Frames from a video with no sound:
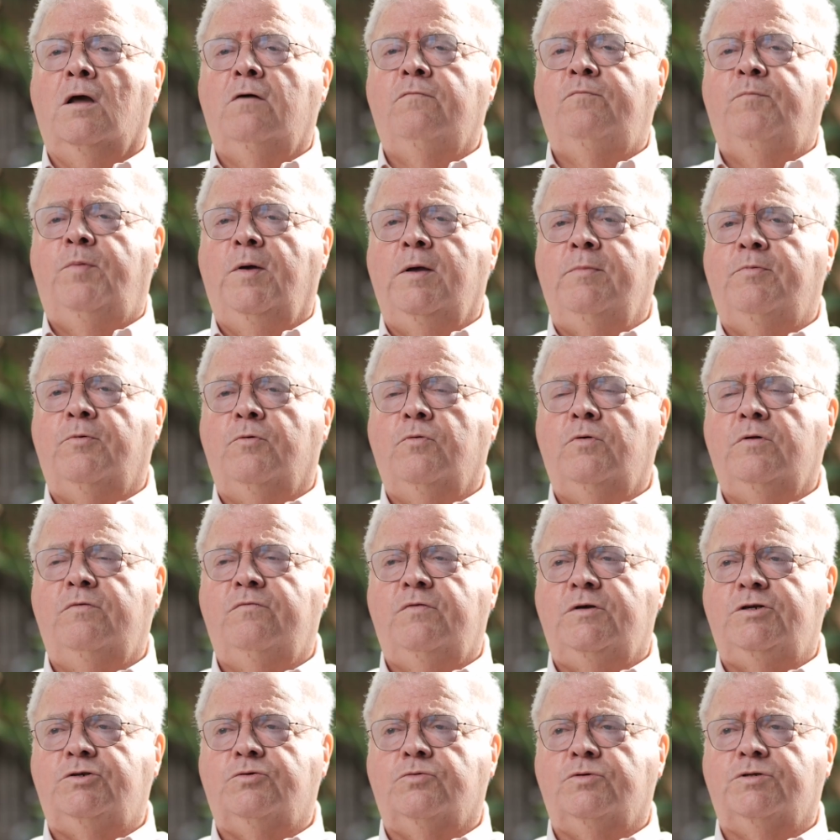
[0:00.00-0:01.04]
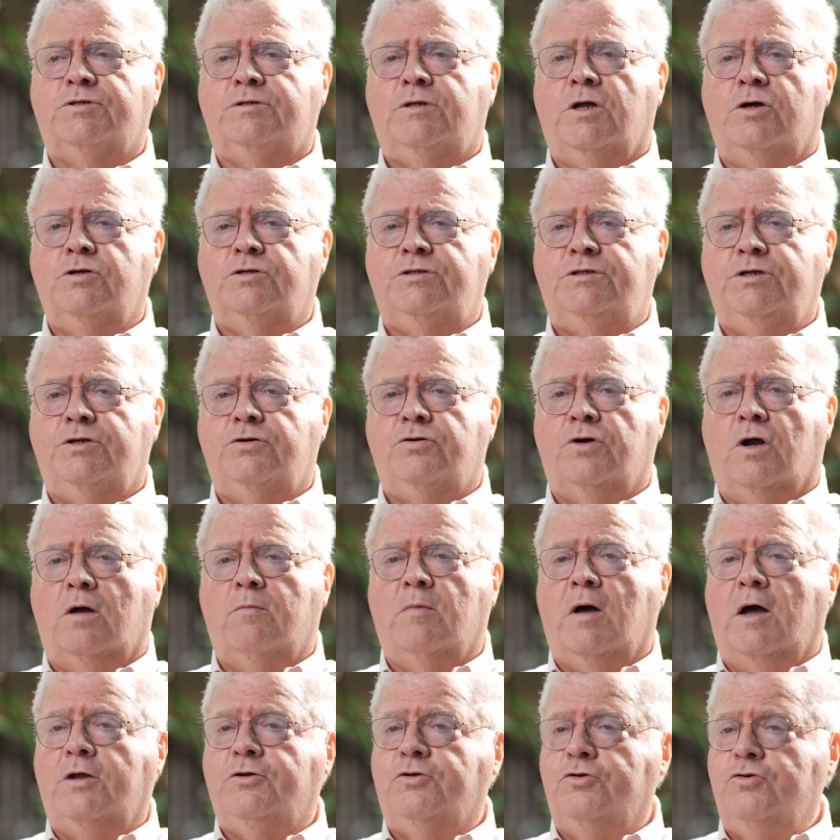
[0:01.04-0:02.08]
of people with visual snow
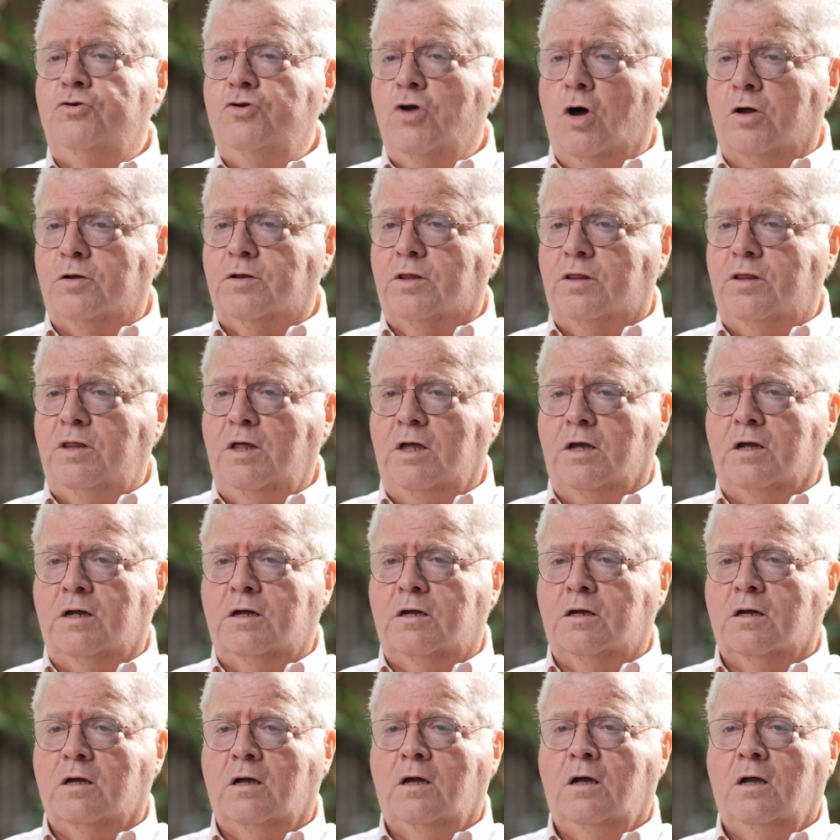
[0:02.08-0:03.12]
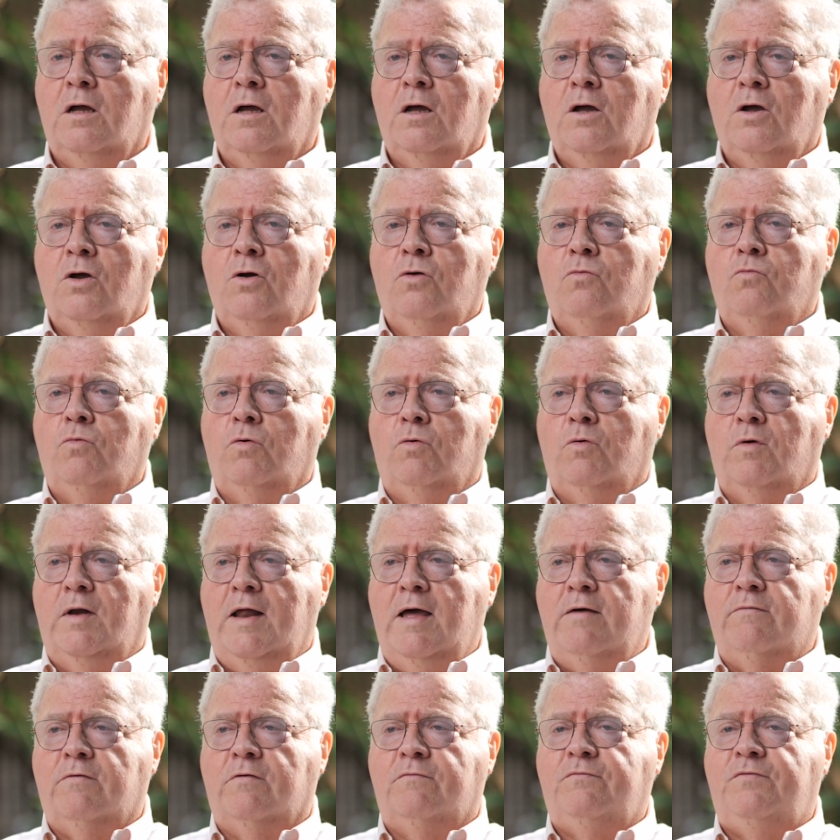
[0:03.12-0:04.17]
syndrome. I do not think we will
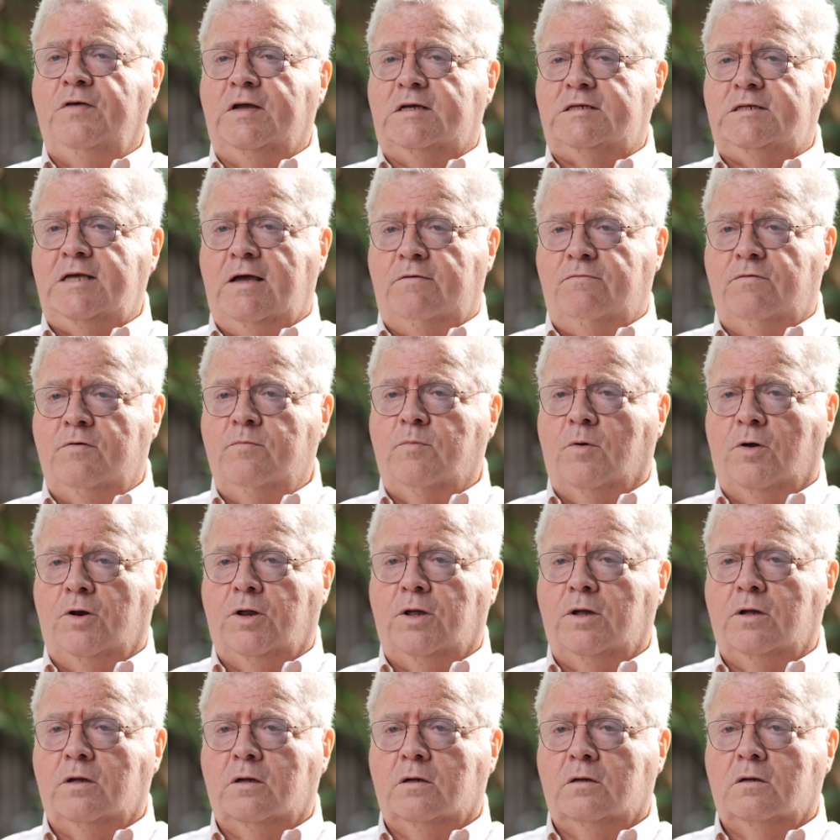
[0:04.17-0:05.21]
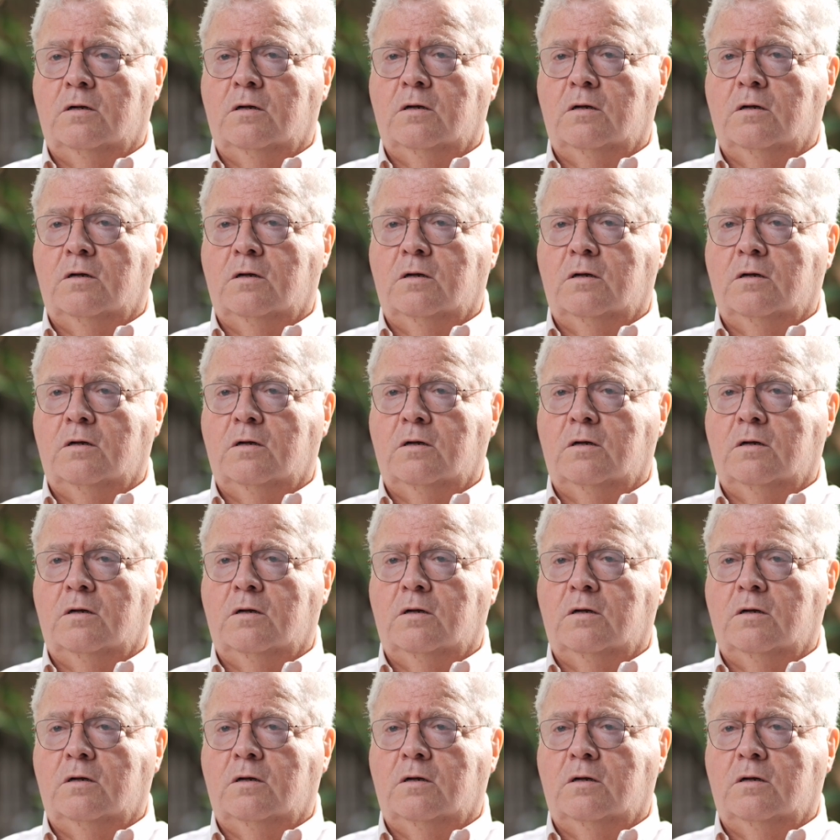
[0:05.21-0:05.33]
ever fix everybody.